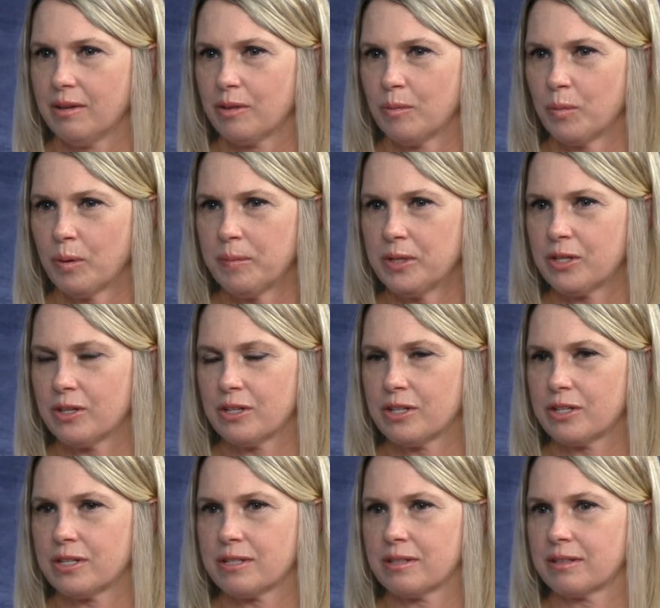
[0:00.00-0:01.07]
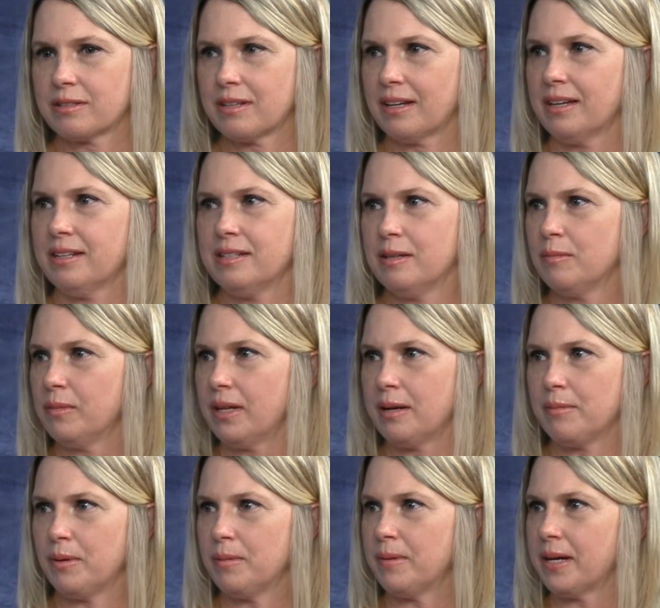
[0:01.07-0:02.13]
the Mormon church just looks like a dim
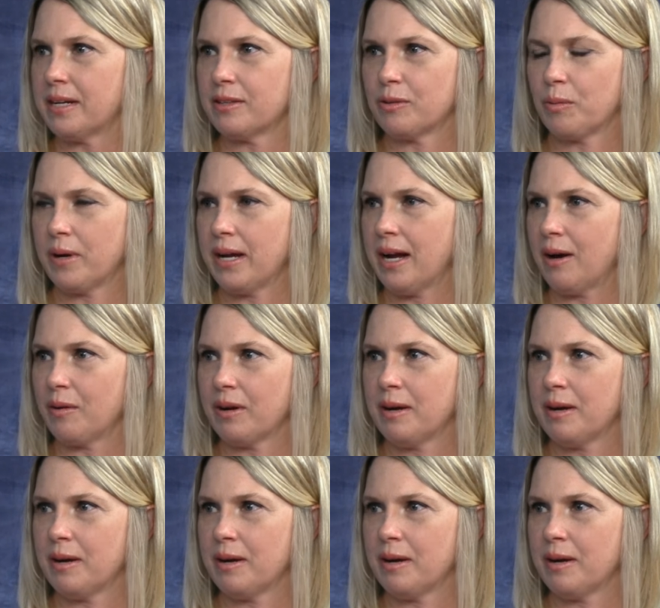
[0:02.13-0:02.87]
light bulb on its way out.